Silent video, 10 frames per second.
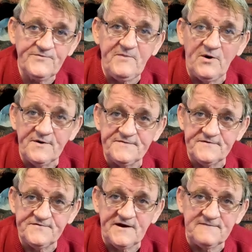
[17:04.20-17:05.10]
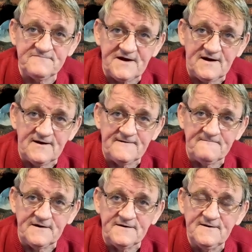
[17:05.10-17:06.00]
spawn at the same
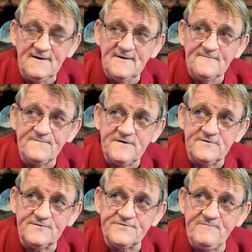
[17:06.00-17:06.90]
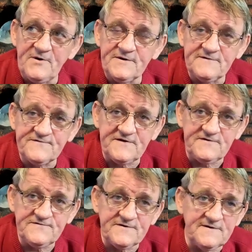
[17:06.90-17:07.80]
time. And your spawning
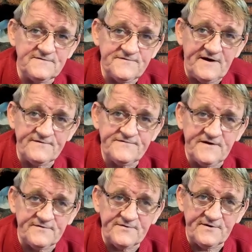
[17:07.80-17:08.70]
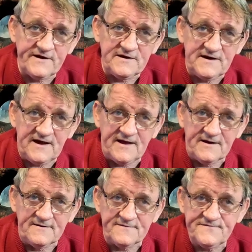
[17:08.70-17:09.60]
season in south central
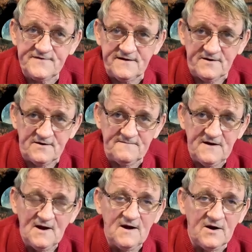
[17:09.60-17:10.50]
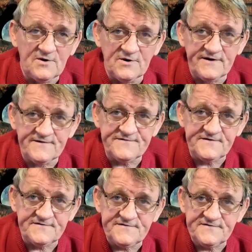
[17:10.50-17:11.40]
Indiana, say the earliest
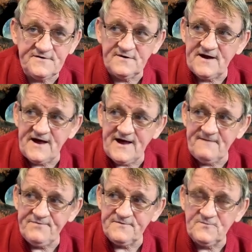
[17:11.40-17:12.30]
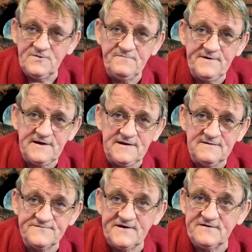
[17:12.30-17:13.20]
this is going to happen would
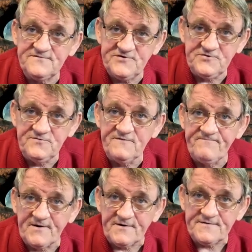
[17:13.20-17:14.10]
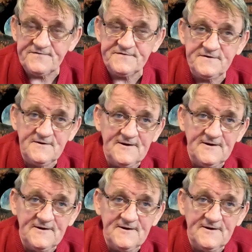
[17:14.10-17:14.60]
be, say, June the 1st.